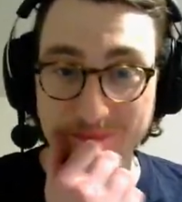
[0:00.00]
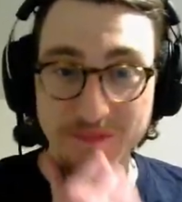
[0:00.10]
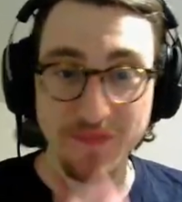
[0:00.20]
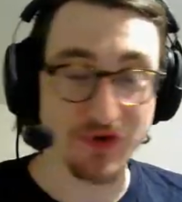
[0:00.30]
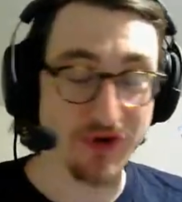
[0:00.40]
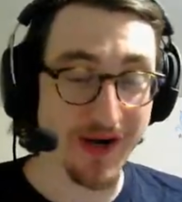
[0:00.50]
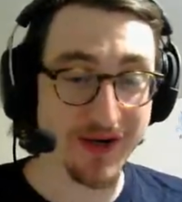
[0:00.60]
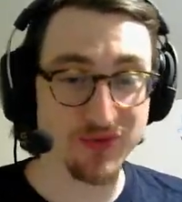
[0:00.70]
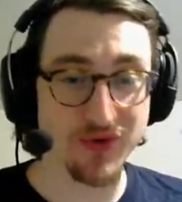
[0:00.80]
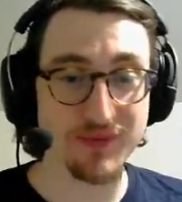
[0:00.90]
Necrotic
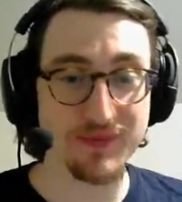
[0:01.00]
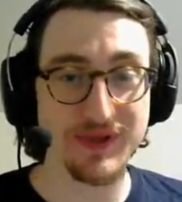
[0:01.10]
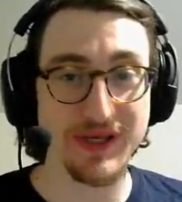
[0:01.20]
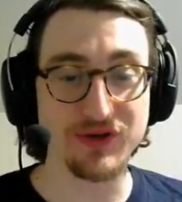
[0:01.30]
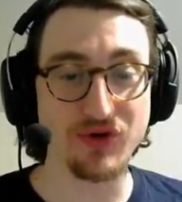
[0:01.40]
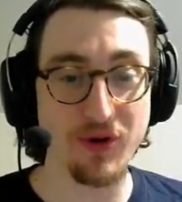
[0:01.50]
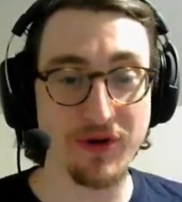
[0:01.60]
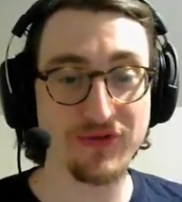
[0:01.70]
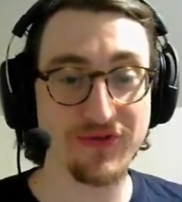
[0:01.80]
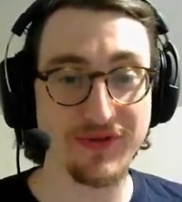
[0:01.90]
Absorb
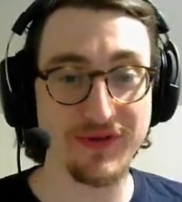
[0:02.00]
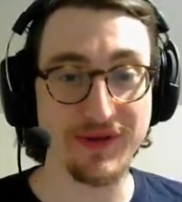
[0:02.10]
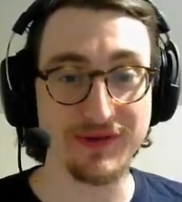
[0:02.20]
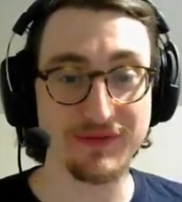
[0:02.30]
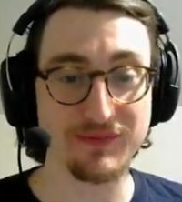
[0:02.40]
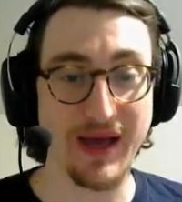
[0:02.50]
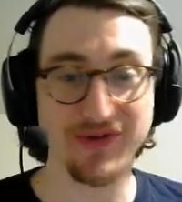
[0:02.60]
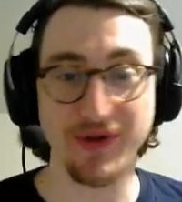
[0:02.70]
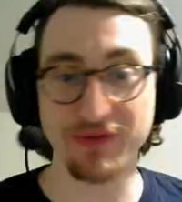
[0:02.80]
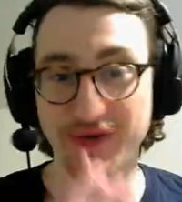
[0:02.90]
ignores the max
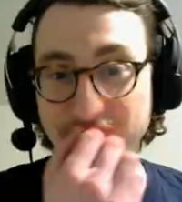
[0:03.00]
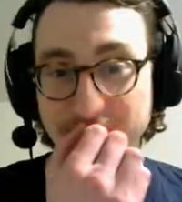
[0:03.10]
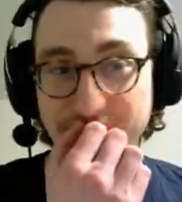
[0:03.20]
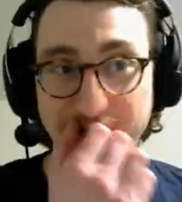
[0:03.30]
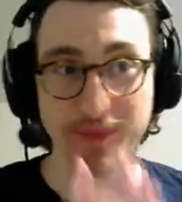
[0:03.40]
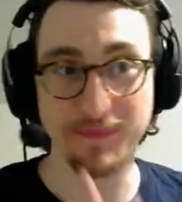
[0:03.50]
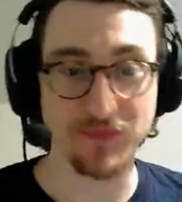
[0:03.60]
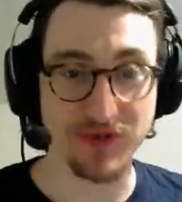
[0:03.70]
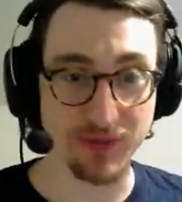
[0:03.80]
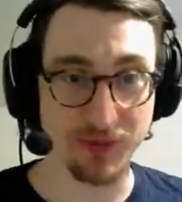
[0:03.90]
health reduction from
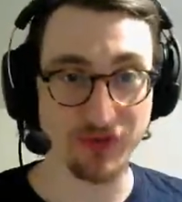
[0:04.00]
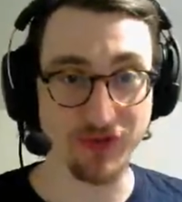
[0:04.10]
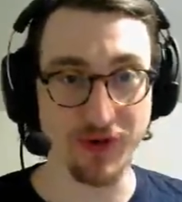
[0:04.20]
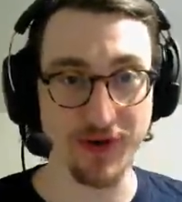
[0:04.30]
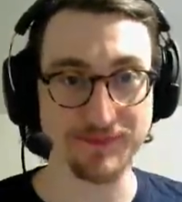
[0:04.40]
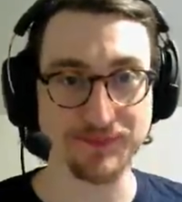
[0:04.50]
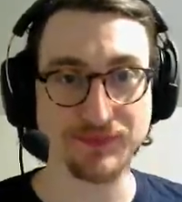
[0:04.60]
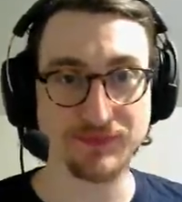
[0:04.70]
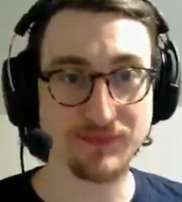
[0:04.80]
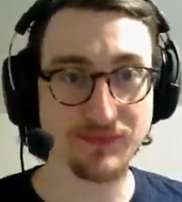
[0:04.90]
Decomposing Aura,
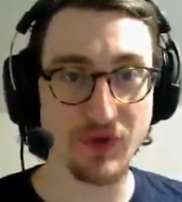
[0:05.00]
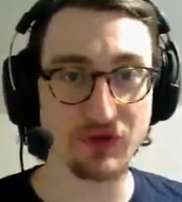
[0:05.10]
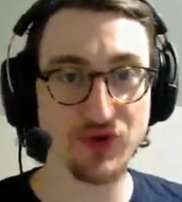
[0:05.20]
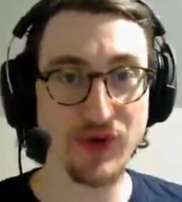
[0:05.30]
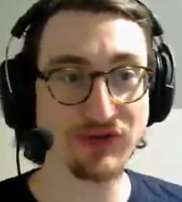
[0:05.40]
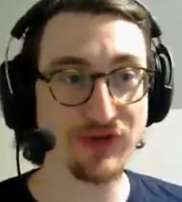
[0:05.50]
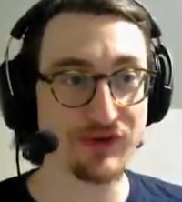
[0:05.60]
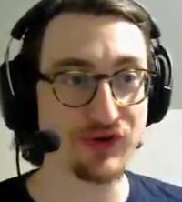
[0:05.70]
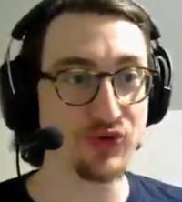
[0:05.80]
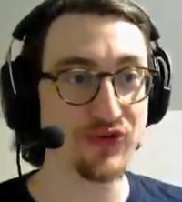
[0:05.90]
so you actually
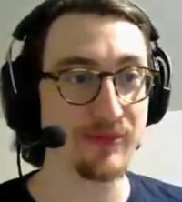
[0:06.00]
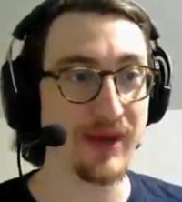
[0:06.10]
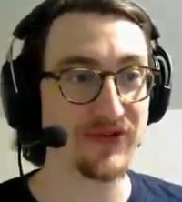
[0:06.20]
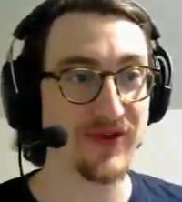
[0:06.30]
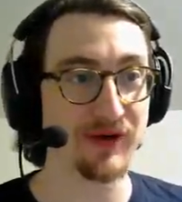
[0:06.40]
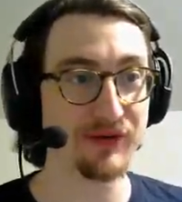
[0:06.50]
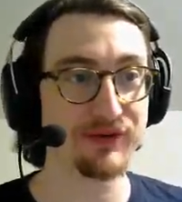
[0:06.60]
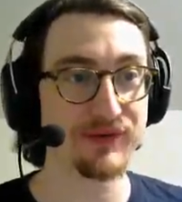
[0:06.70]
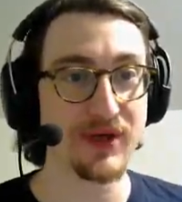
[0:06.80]
reduce their max health